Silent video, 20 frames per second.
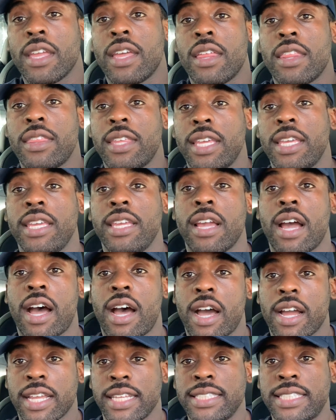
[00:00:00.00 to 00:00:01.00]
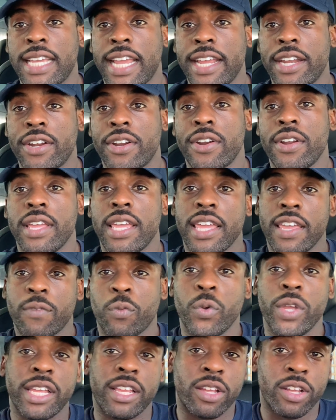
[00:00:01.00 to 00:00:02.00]
the container if
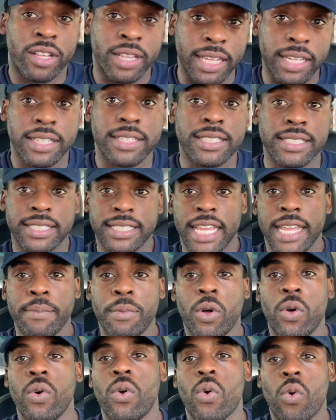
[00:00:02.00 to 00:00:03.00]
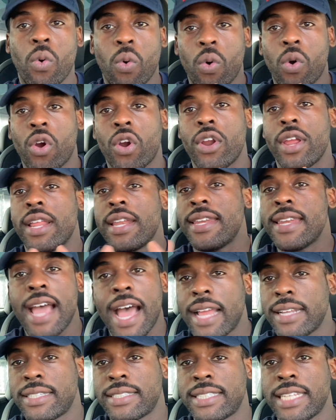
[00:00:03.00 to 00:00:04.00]
we click disable, or
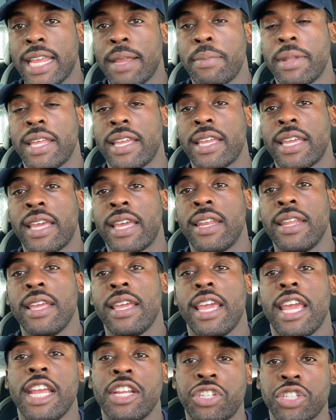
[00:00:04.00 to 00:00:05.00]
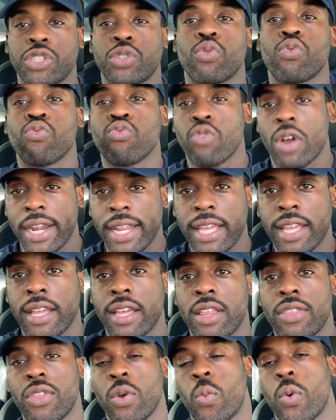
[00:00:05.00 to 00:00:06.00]
not disabling it and just running
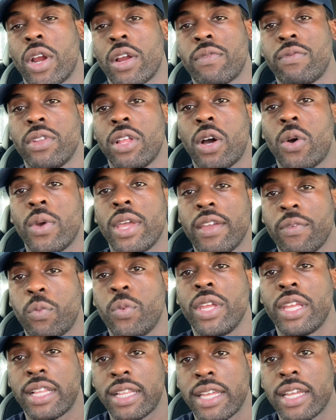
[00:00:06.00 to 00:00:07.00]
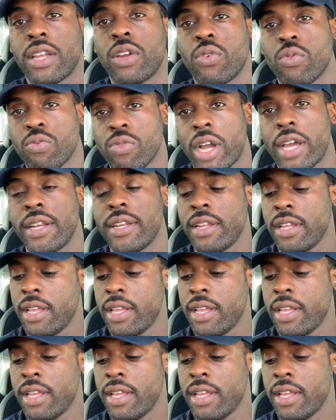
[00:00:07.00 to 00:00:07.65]
the workflow if we click run.